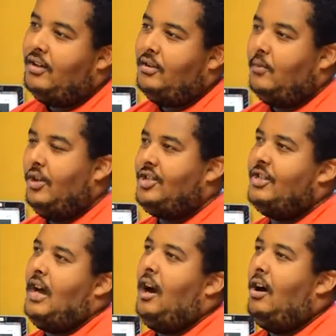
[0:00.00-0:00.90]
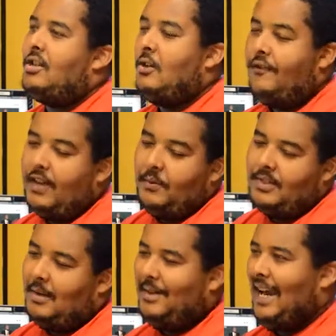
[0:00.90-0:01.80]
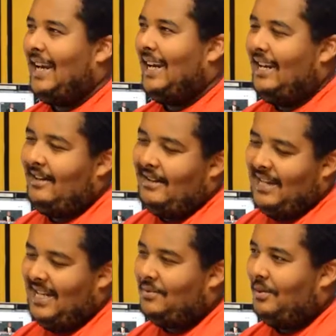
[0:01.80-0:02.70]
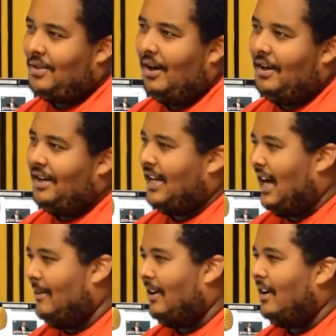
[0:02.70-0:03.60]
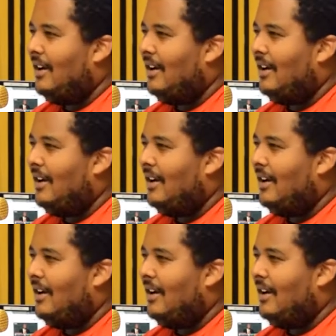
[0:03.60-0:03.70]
which I also feel was, I get that that's what it was called in the comic,